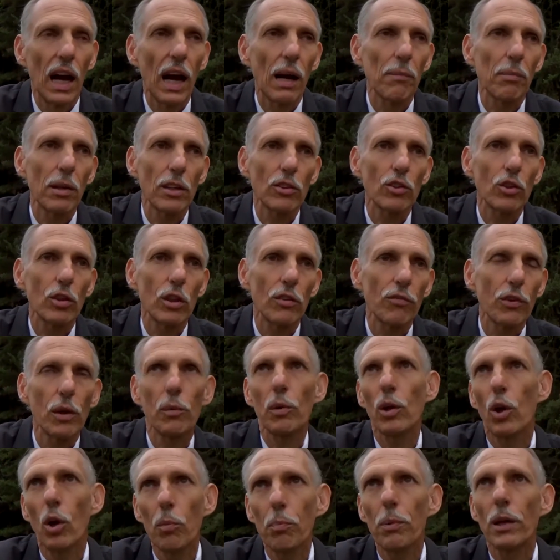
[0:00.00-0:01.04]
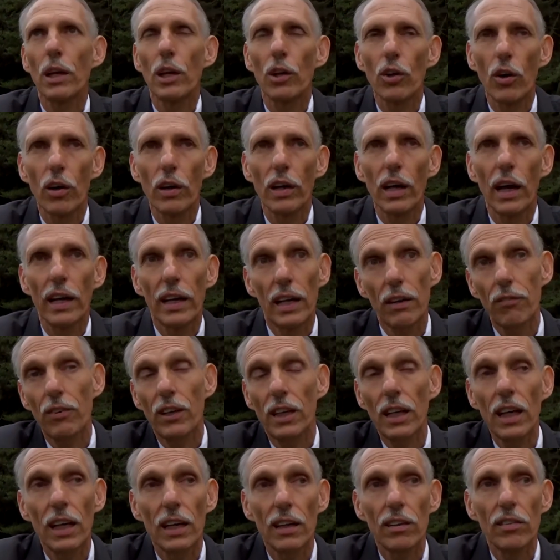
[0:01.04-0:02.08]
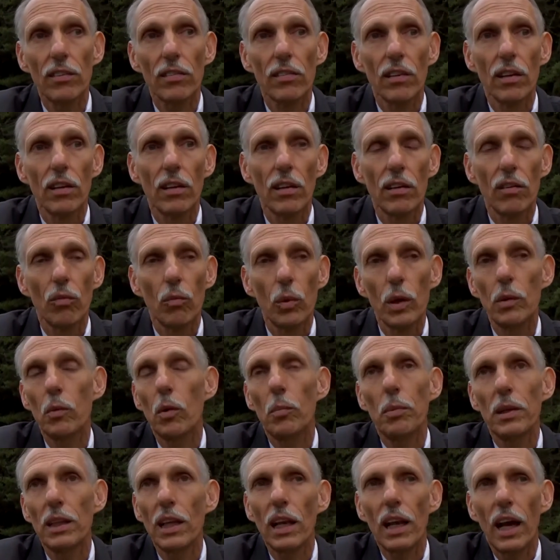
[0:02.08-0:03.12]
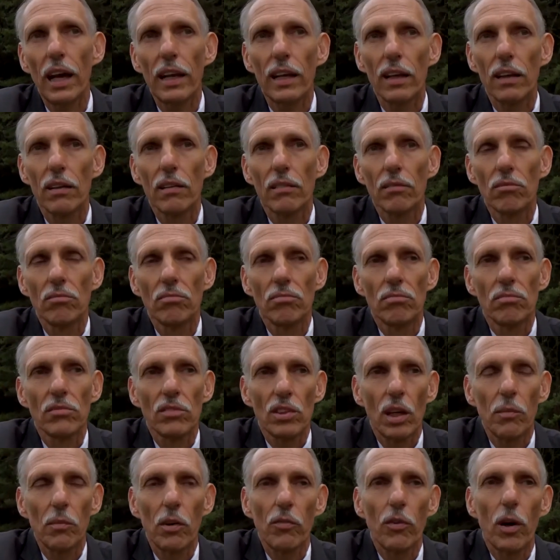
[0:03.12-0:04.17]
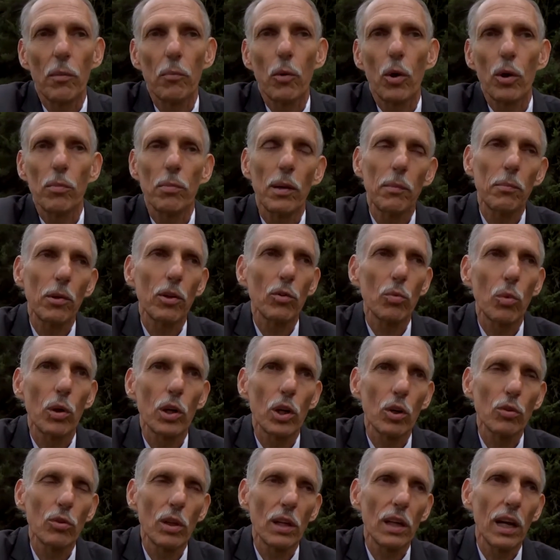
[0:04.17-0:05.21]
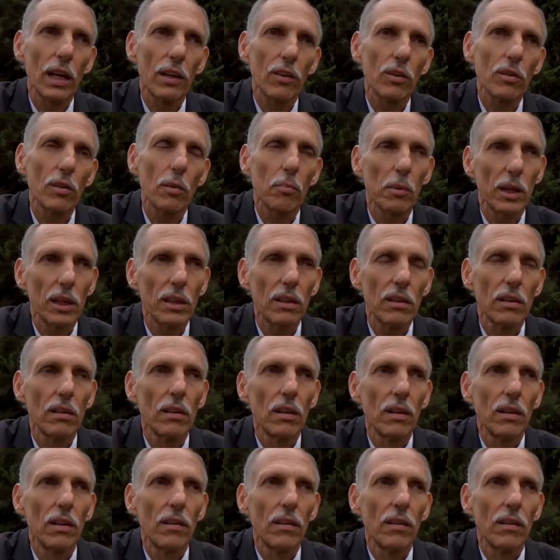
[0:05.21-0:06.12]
I'm not sure if he will open it or not. If he does, we will be delighted. Some of our board members will go together to meet